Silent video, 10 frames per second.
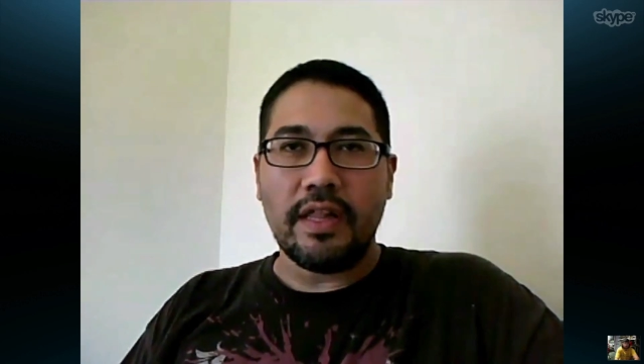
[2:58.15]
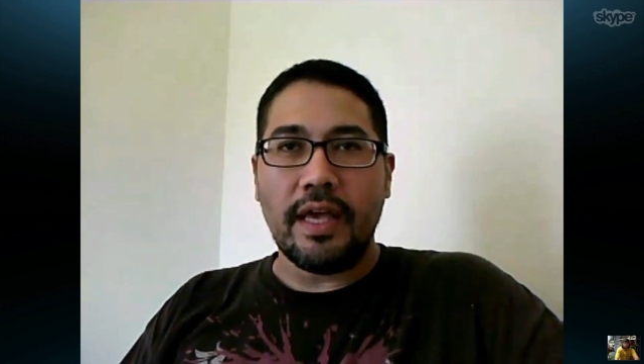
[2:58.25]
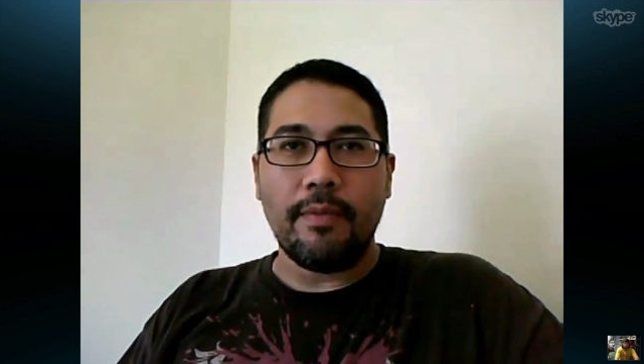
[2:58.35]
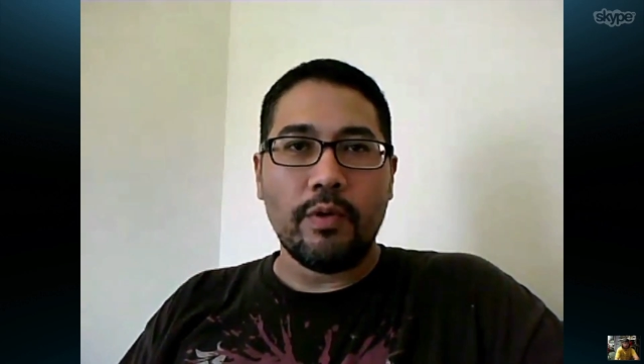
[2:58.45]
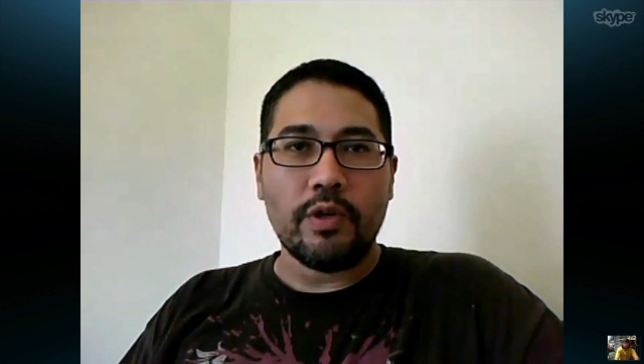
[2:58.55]

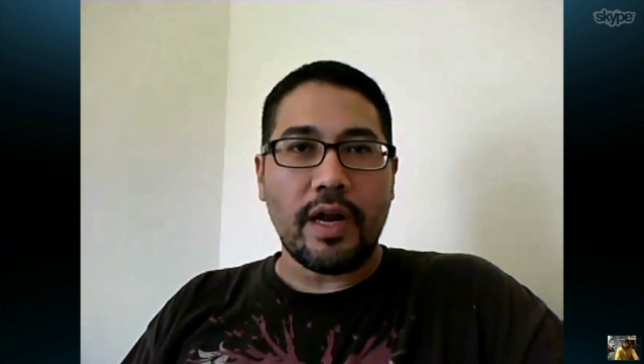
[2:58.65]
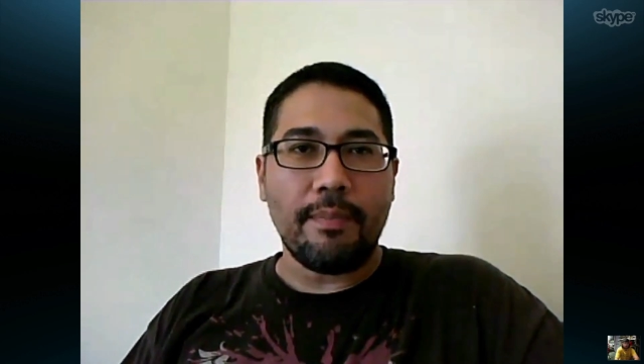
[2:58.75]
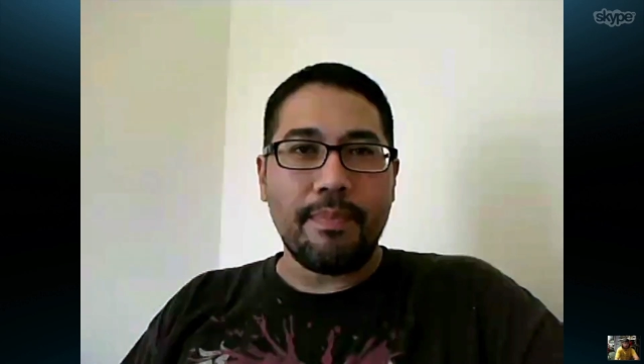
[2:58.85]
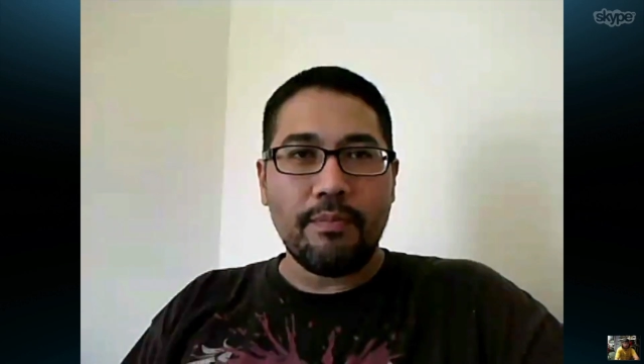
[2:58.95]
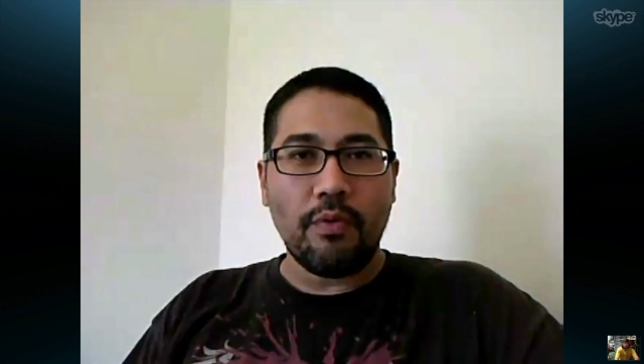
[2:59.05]
we try to
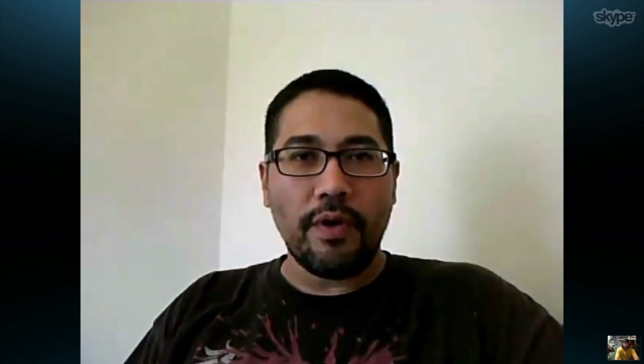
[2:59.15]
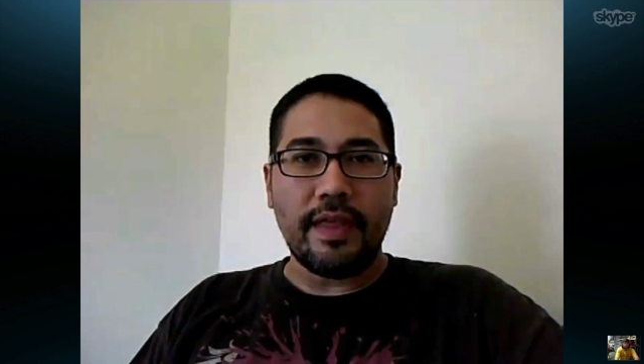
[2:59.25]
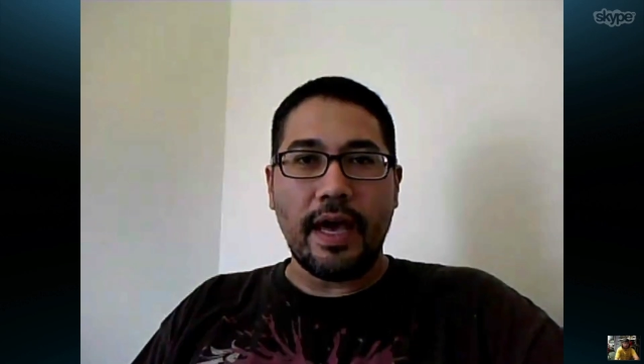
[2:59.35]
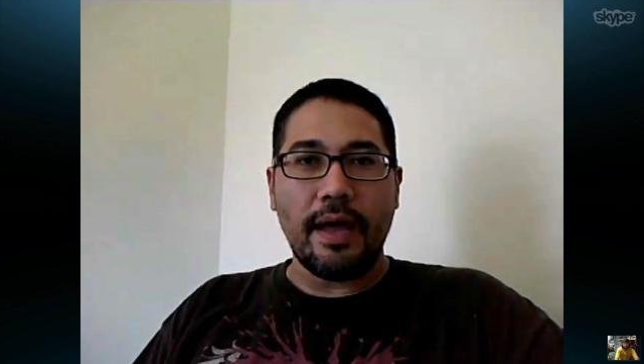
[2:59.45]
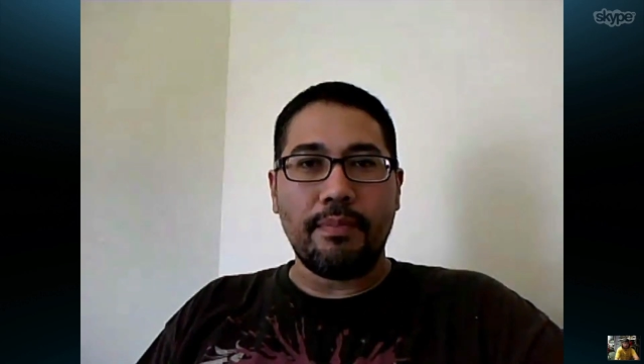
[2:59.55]
pinpoint
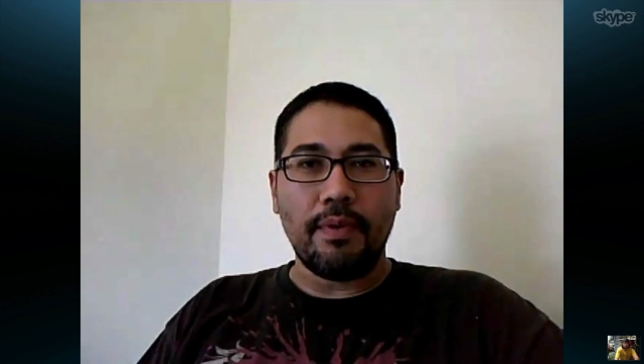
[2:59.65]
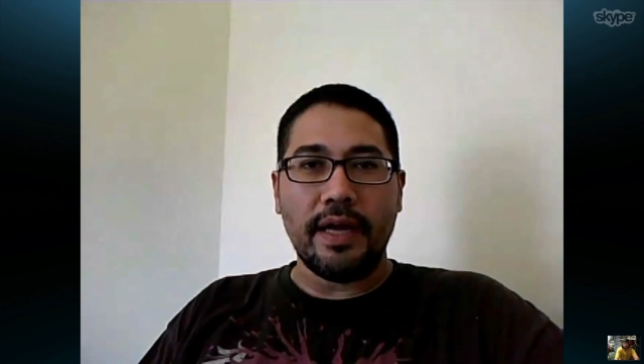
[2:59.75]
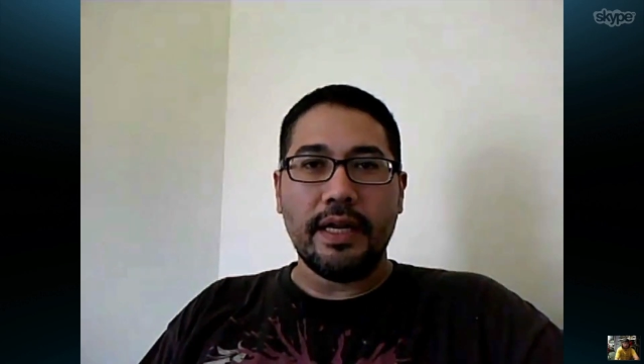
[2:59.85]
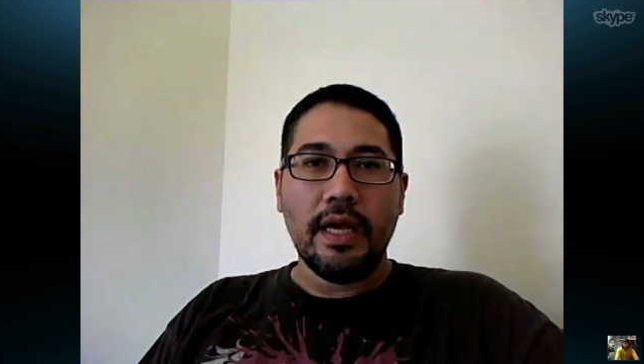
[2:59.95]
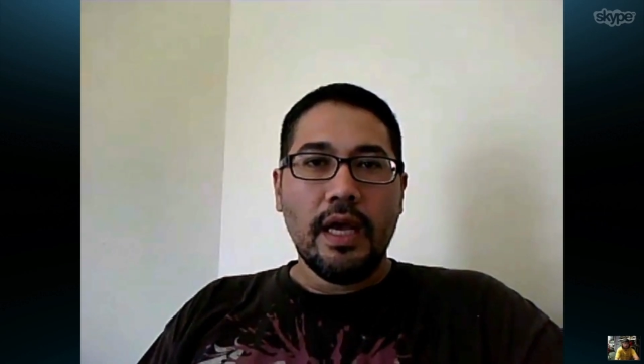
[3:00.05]
that, but
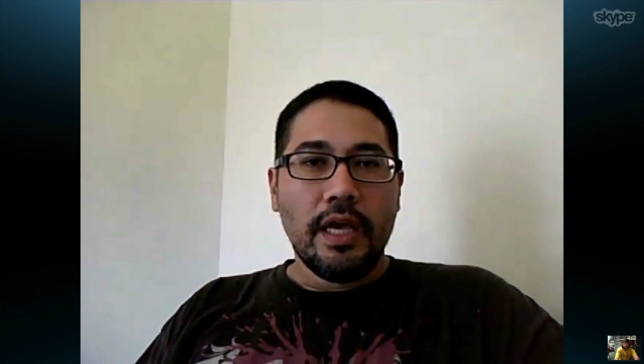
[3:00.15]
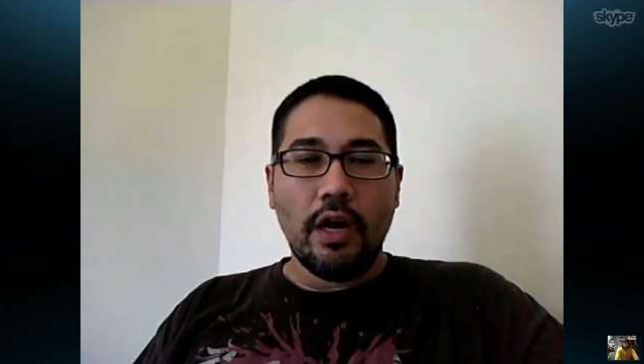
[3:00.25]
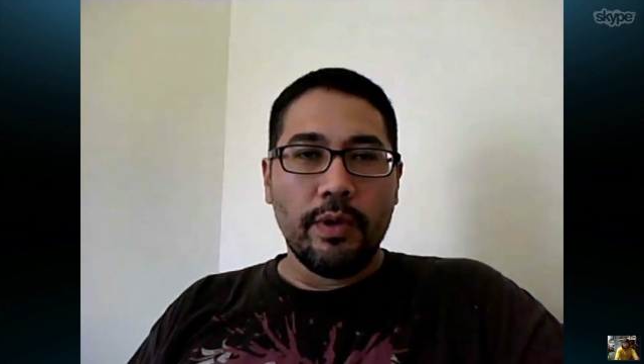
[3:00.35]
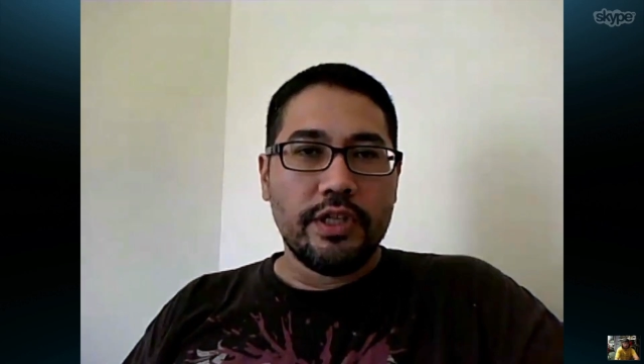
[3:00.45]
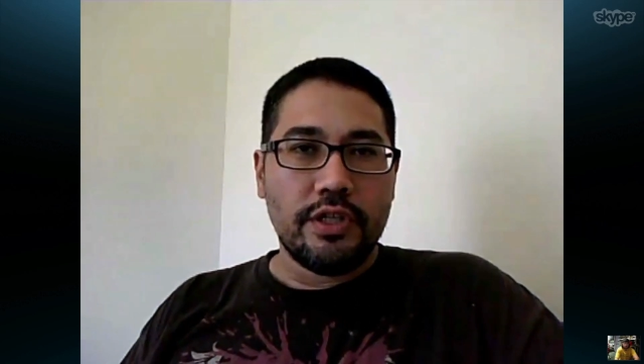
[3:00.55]

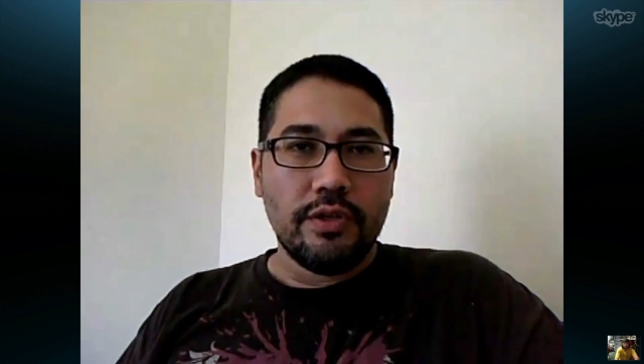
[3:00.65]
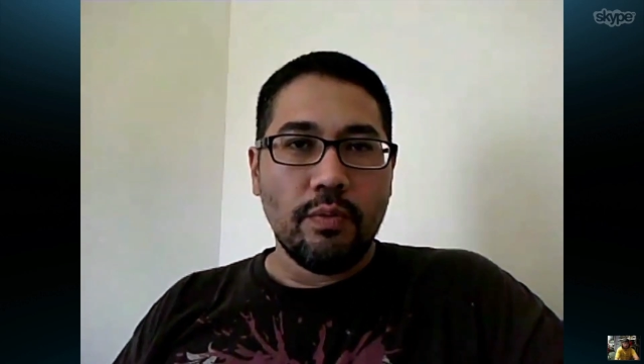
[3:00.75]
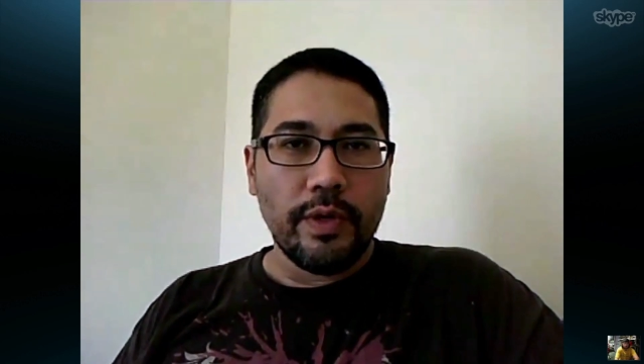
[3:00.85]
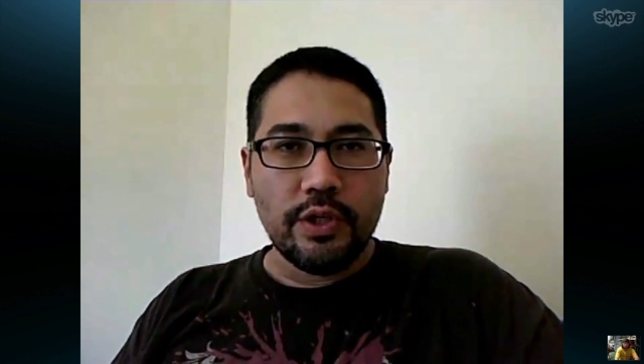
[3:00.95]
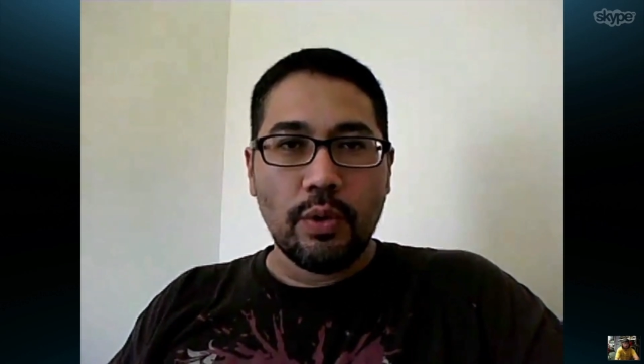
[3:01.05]

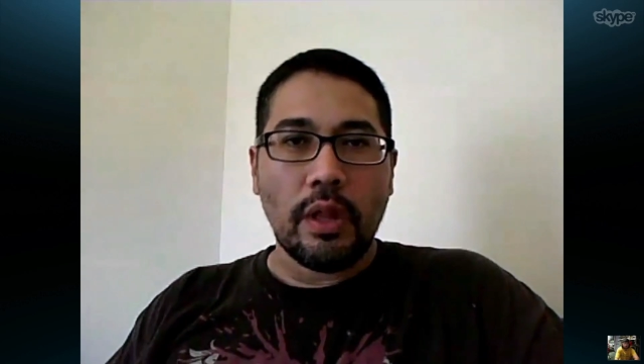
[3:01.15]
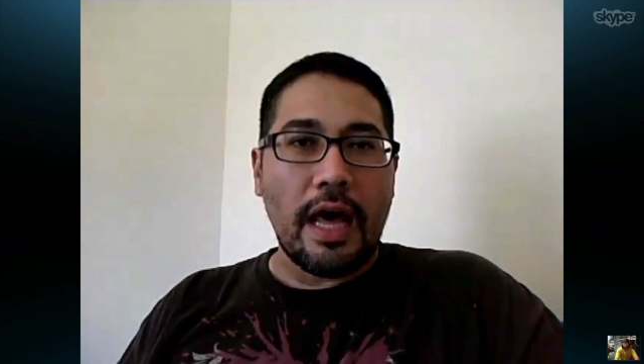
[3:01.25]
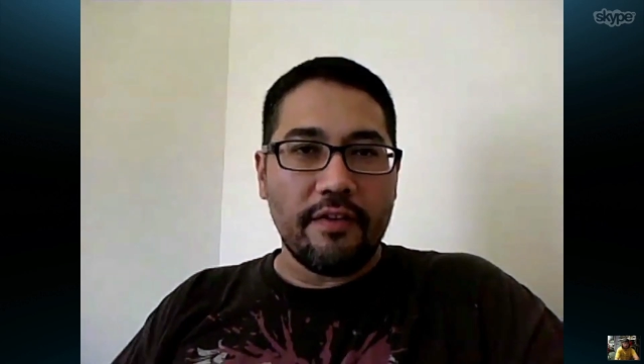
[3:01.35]
we do a lot of them